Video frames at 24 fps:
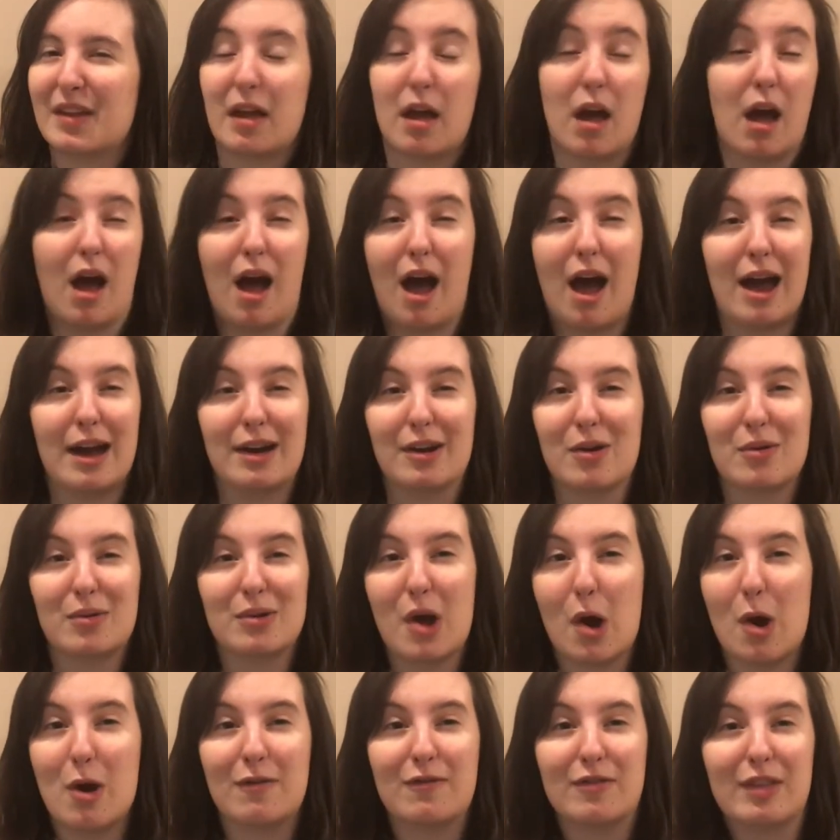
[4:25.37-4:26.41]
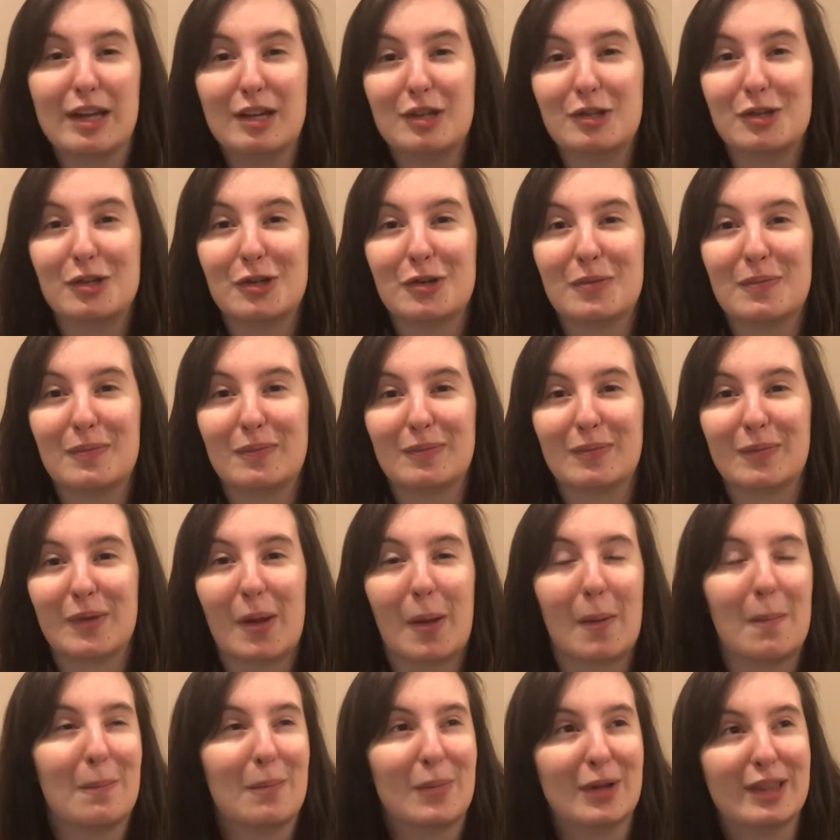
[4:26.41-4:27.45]
I don't know if they do,
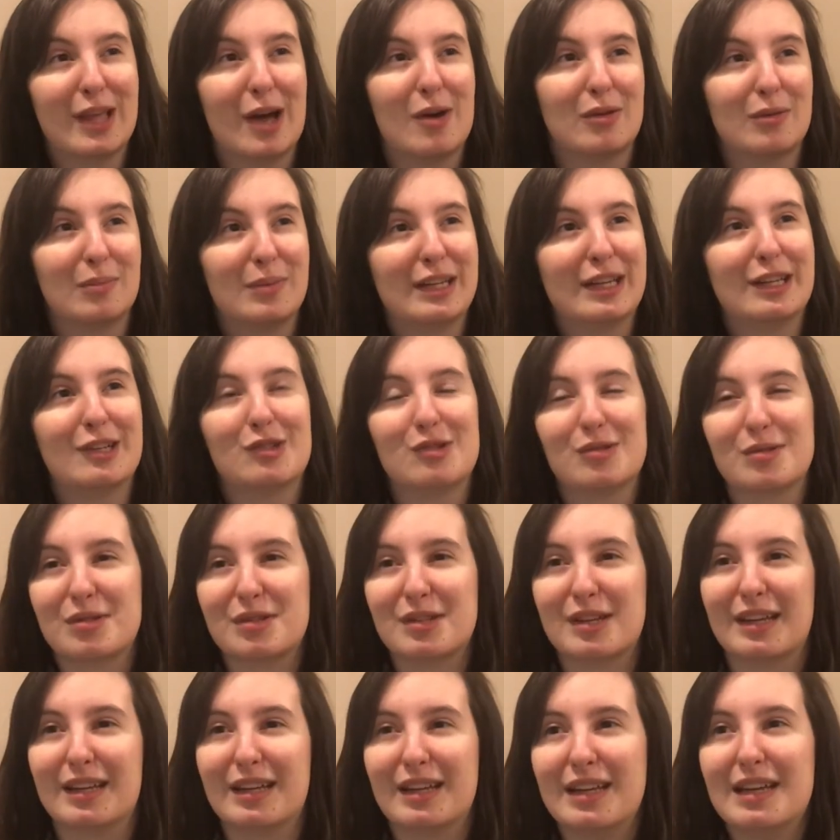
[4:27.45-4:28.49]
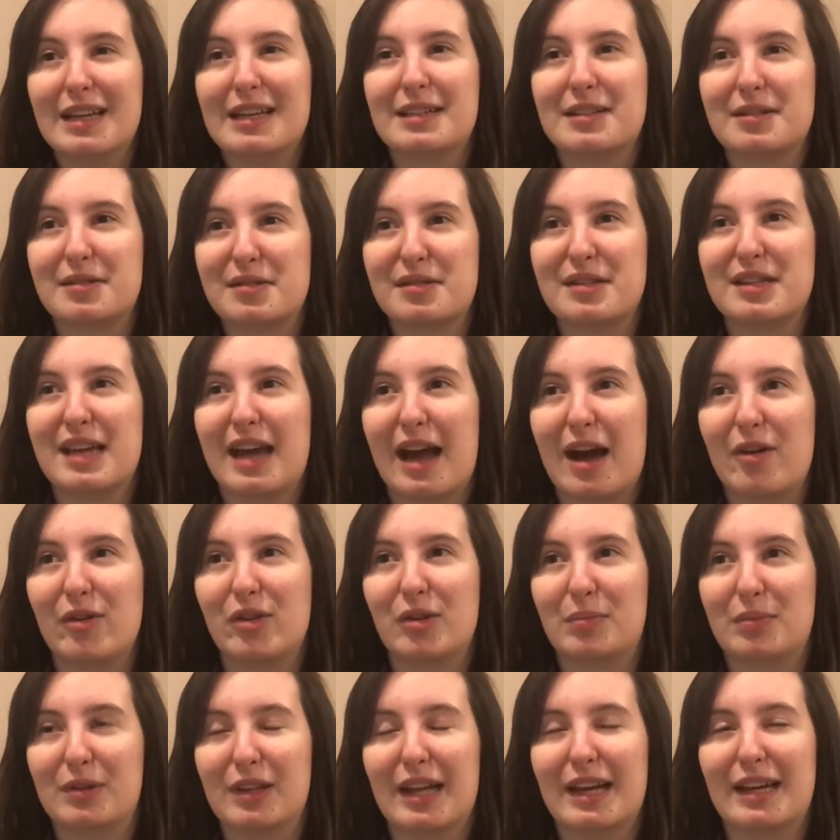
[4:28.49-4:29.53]
but that would be interesting to see how the
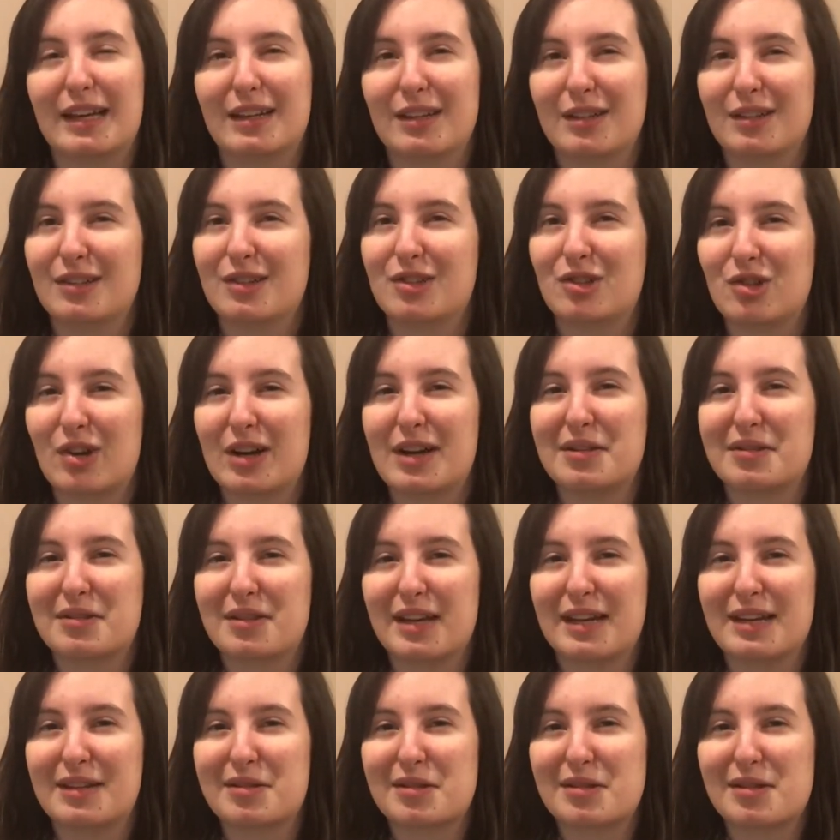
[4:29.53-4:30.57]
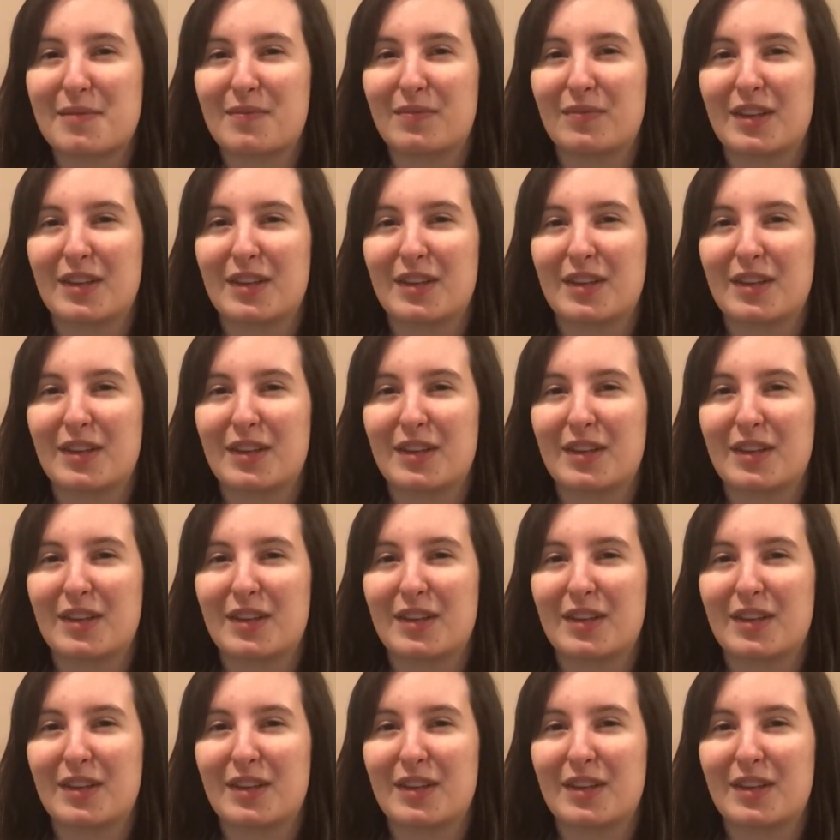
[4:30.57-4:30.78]
play translates.